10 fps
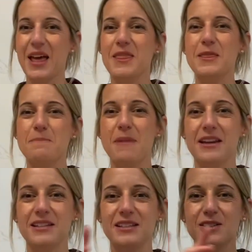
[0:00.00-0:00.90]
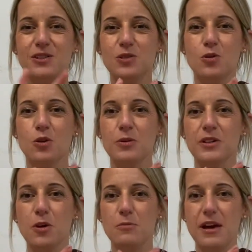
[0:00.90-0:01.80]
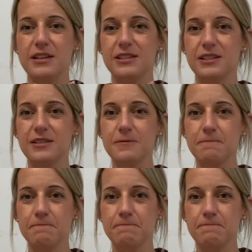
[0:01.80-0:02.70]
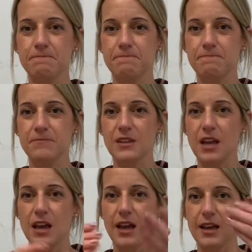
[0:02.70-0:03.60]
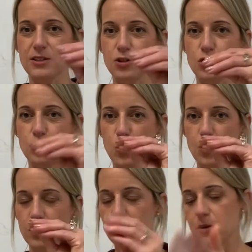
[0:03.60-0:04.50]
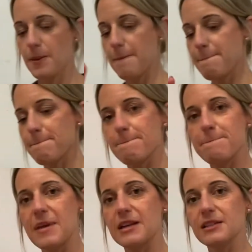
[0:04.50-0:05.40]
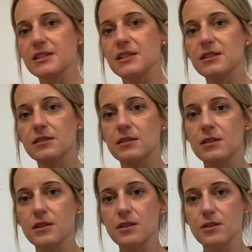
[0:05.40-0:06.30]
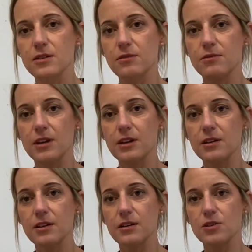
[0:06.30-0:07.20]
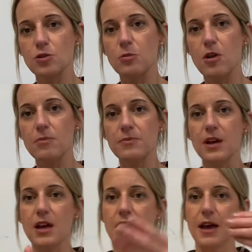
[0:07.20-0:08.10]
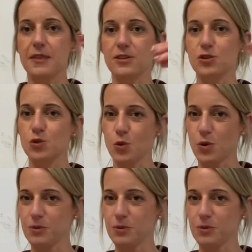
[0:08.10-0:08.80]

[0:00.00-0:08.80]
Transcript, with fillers: The medicine store, we know medicine, and store medicine, right, on your palm, and then store.